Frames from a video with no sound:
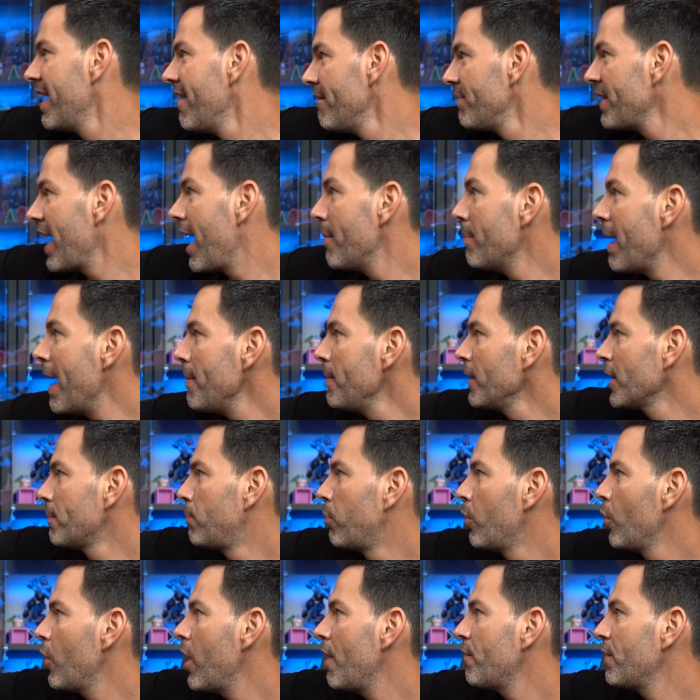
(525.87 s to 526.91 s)
Now, I might be able to
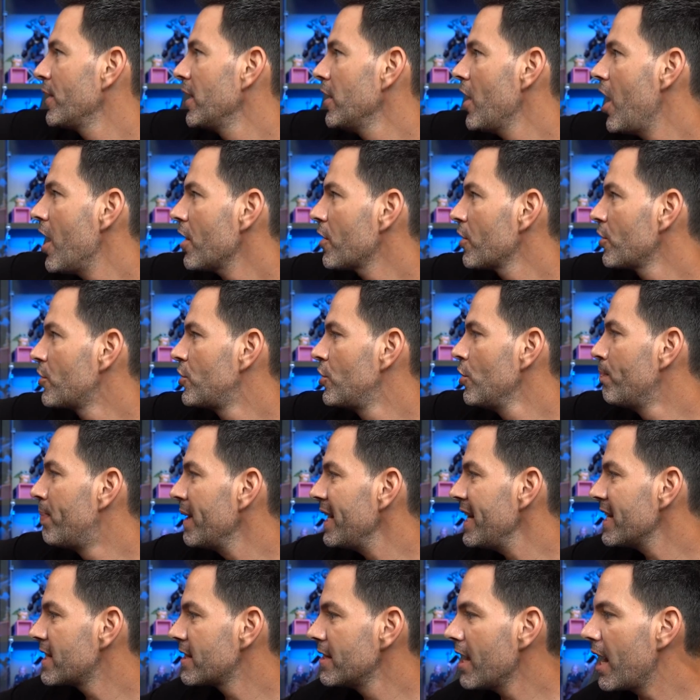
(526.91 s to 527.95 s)
pull off a lock or two,
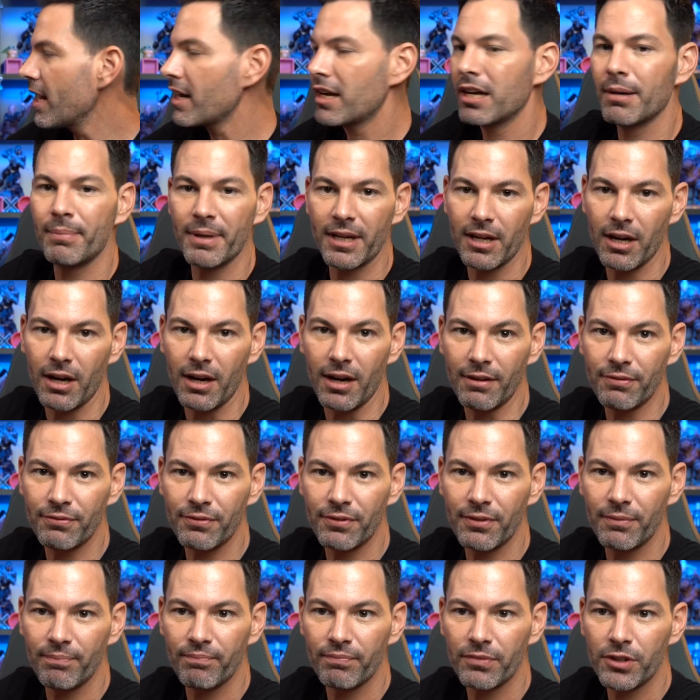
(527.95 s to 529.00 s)
but it's not coming
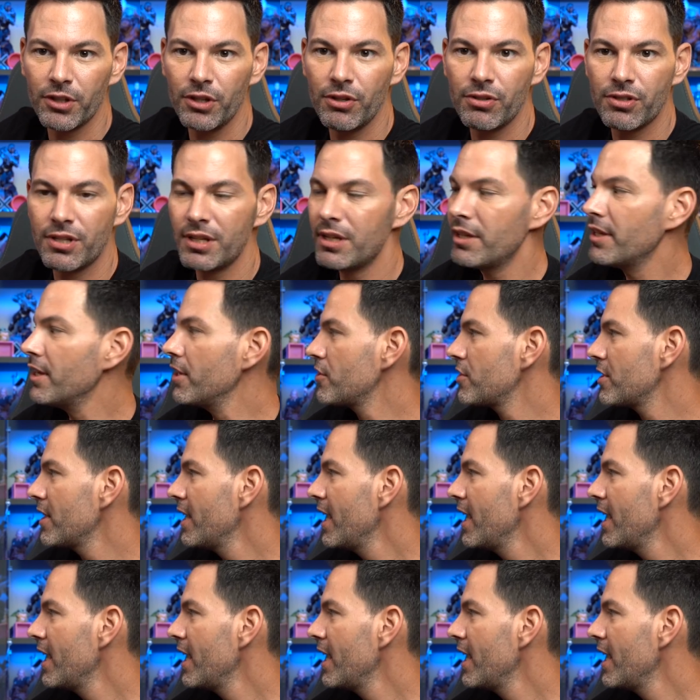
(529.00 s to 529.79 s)
off. You see this?